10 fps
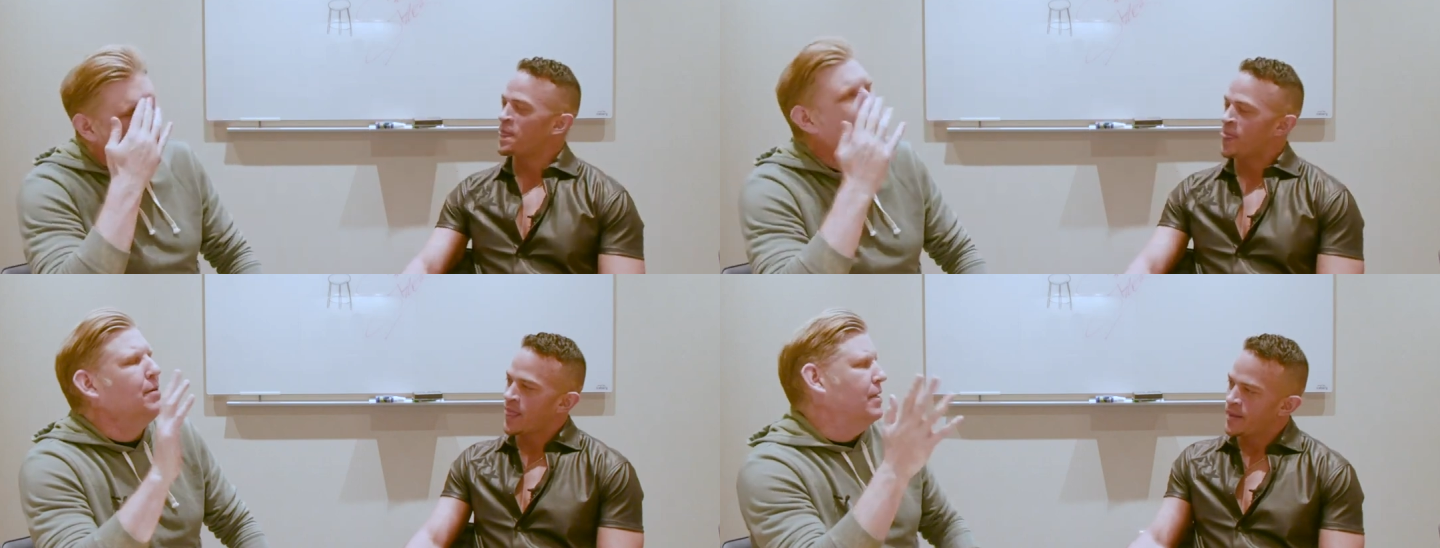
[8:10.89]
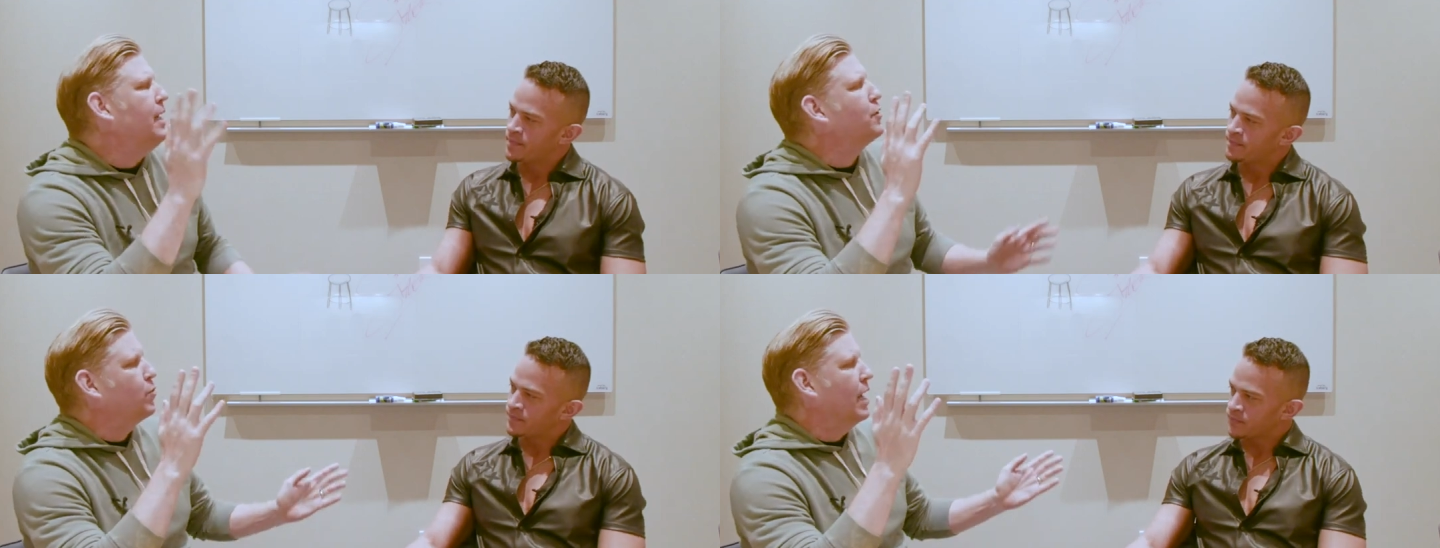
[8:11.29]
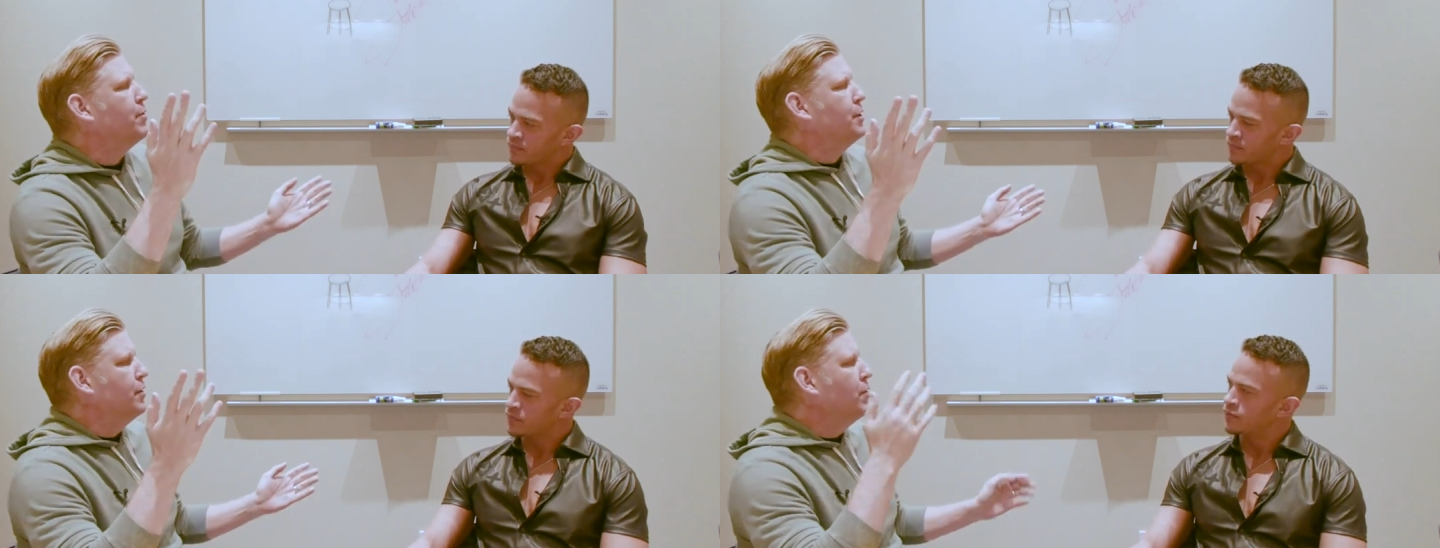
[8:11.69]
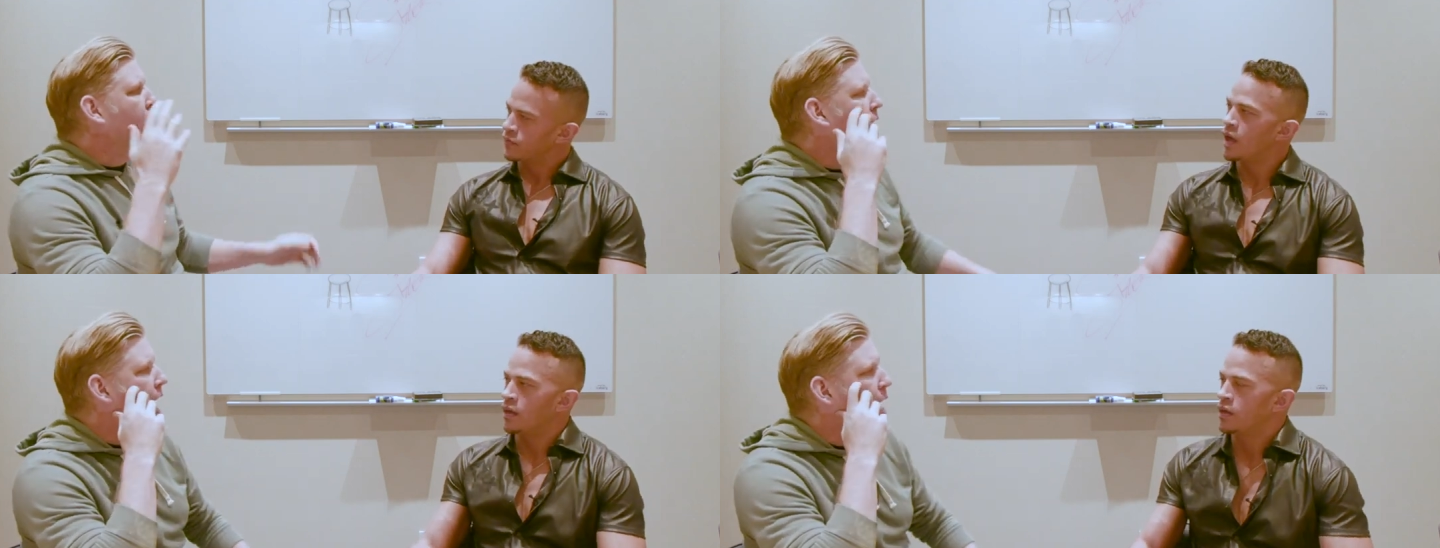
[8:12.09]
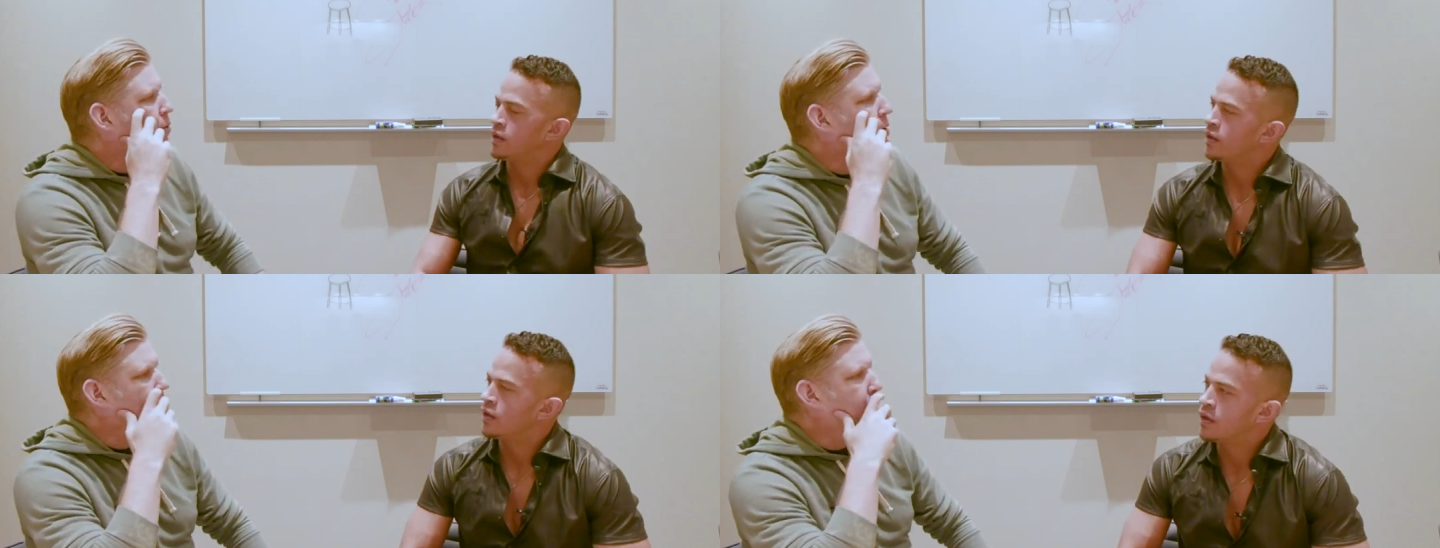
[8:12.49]
Speaker 1: I, here's what I would do. Yeah. I
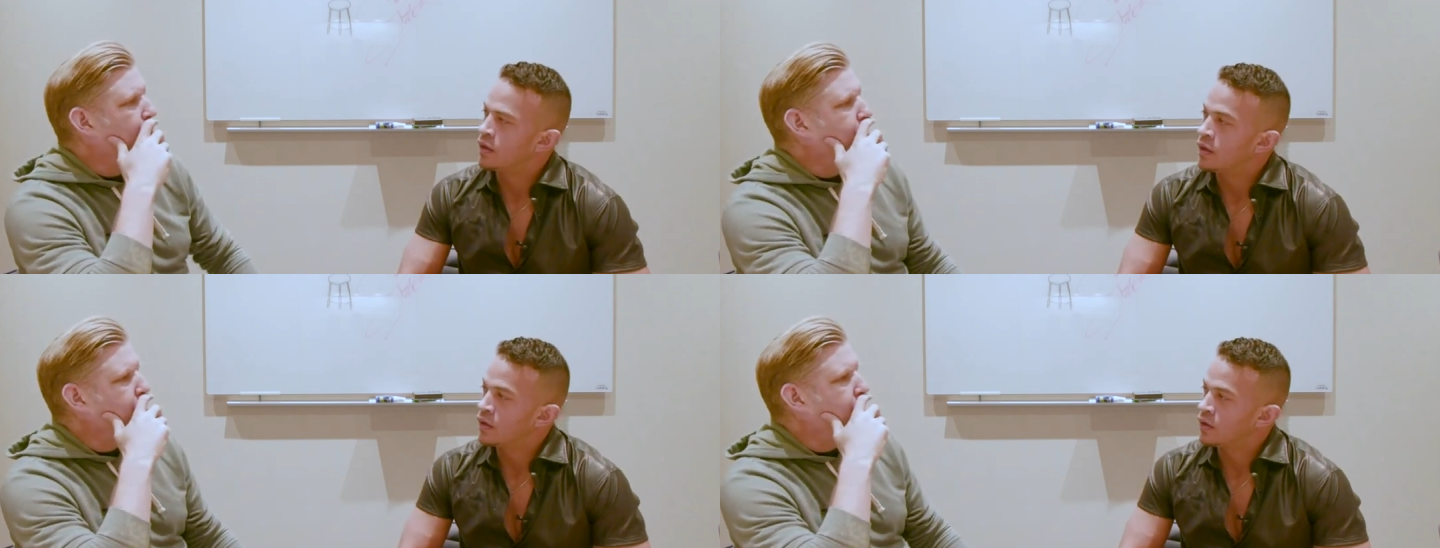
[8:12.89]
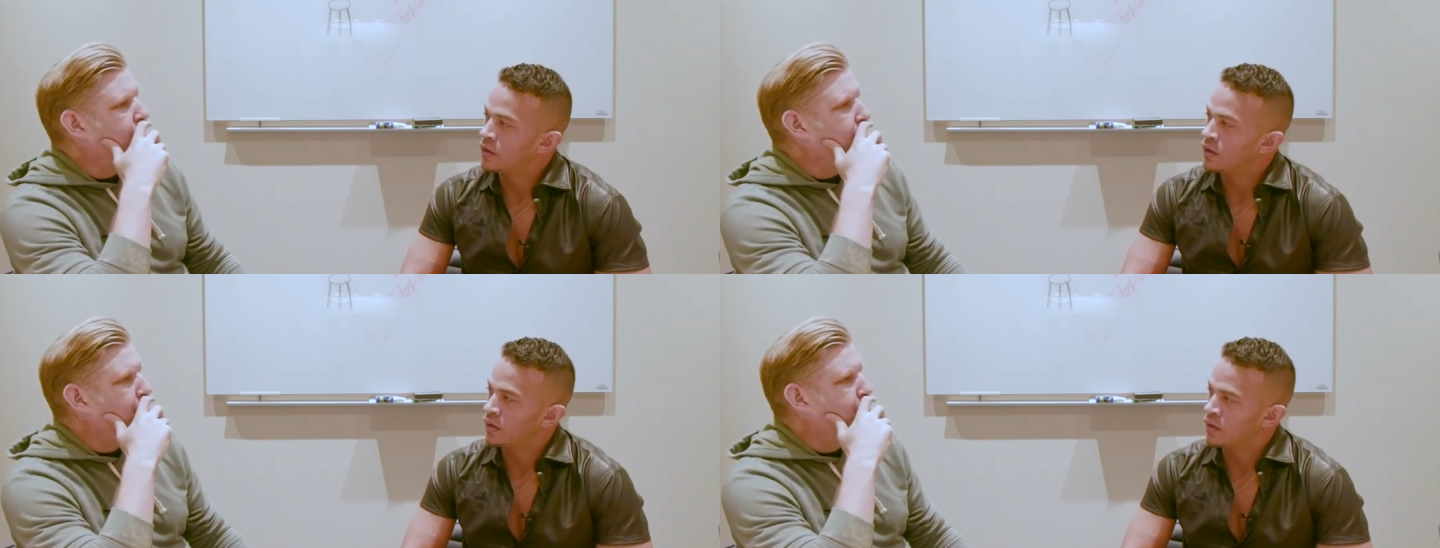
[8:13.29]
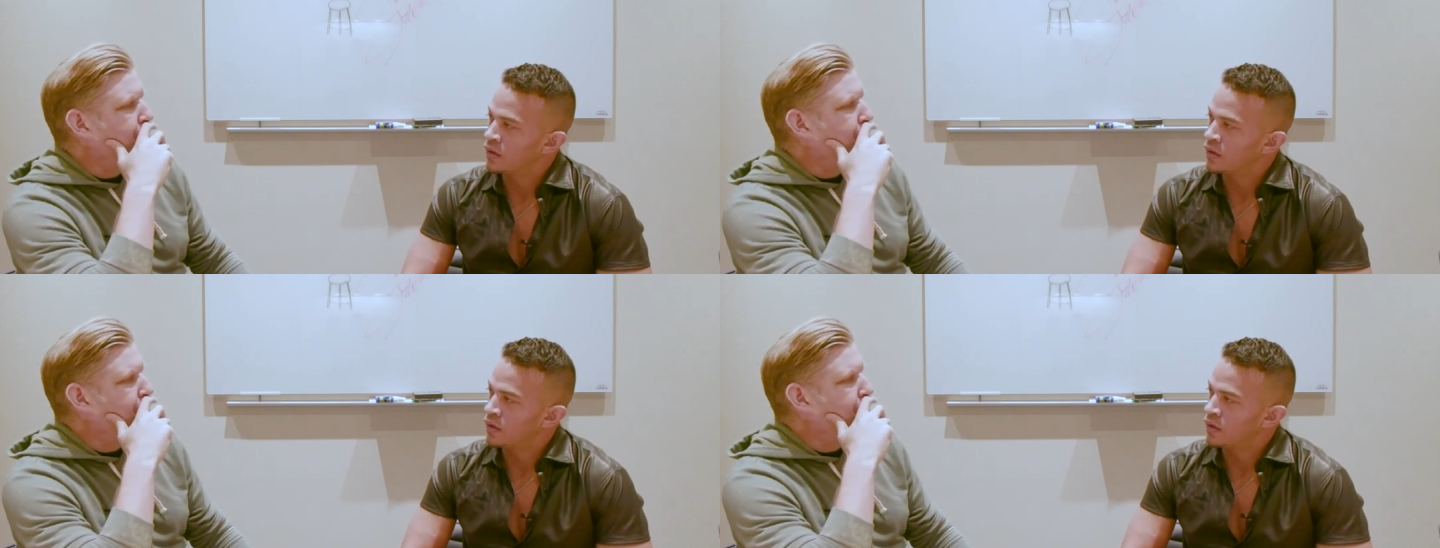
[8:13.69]
would I would uh,